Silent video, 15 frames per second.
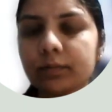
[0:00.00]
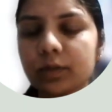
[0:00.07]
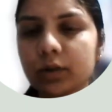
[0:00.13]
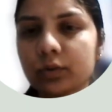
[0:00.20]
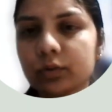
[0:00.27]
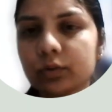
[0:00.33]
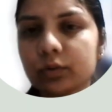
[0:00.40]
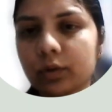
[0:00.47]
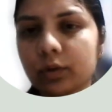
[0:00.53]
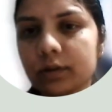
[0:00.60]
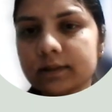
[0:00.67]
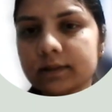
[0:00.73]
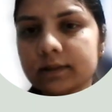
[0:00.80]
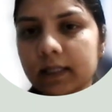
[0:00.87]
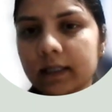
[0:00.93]
you could
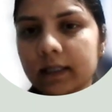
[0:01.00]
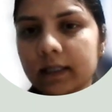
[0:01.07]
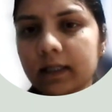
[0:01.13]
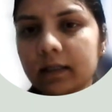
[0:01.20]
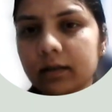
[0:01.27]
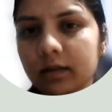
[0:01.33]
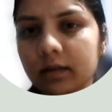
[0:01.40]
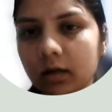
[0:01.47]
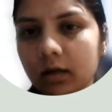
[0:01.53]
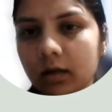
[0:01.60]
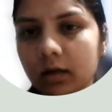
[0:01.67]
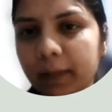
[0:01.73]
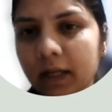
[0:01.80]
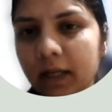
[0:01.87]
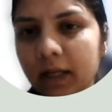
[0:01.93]
see that a
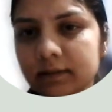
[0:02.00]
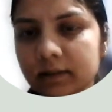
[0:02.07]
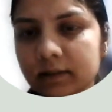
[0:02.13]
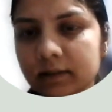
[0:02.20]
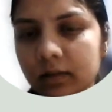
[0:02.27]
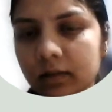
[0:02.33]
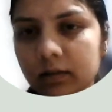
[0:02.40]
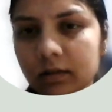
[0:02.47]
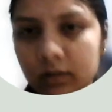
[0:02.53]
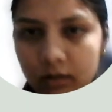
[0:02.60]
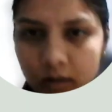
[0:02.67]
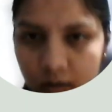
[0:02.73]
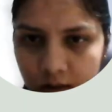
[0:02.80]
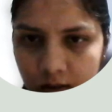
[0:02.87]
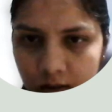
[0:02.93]
pink
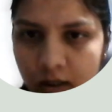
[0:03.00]
circle